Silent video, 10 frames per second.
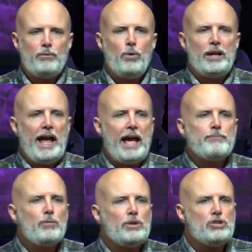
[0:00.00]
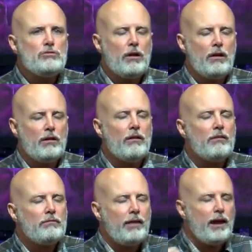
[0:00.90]
And what happened when you
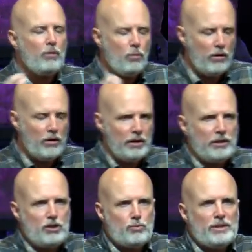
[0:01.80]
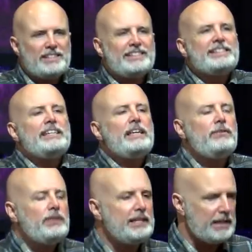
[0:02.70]
heard that word and you
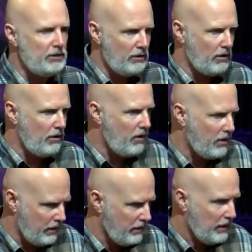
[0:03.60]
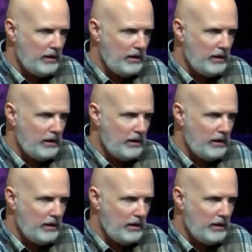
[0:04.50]
received it into your heart?